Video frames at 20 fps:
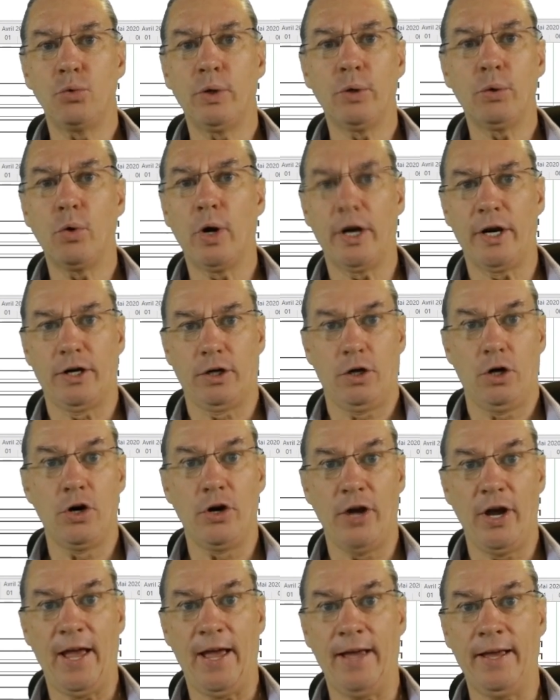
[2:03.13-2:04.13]
We were
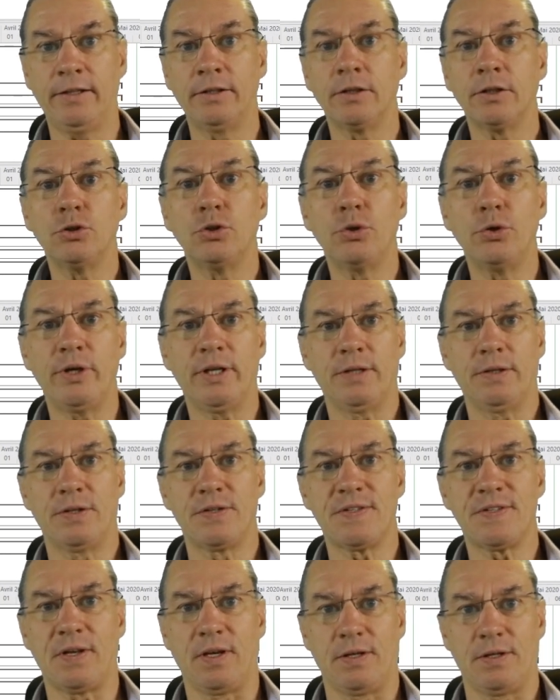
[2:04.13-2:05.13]
ahead doing
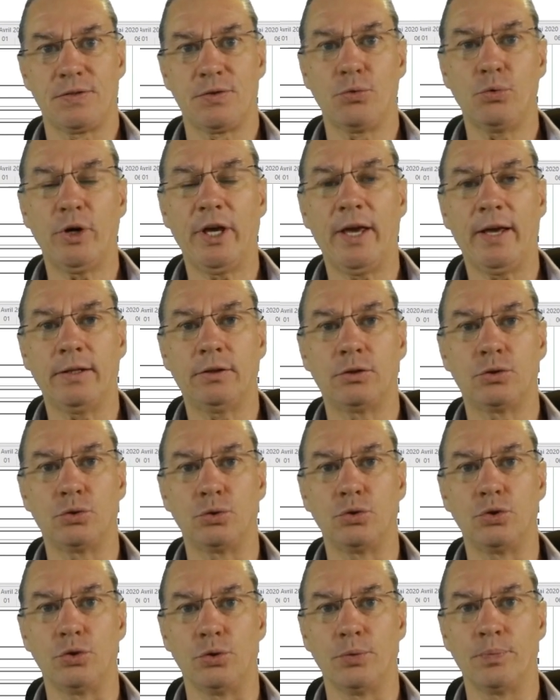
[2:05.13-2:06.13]
the things we had
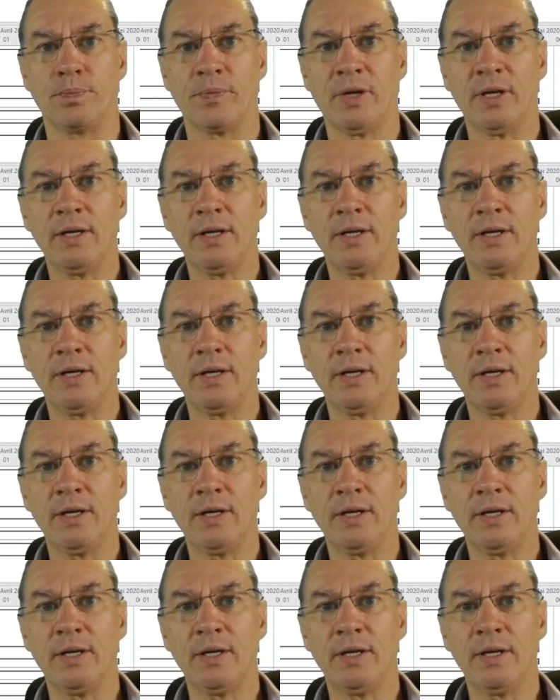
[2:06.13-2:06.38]
to do.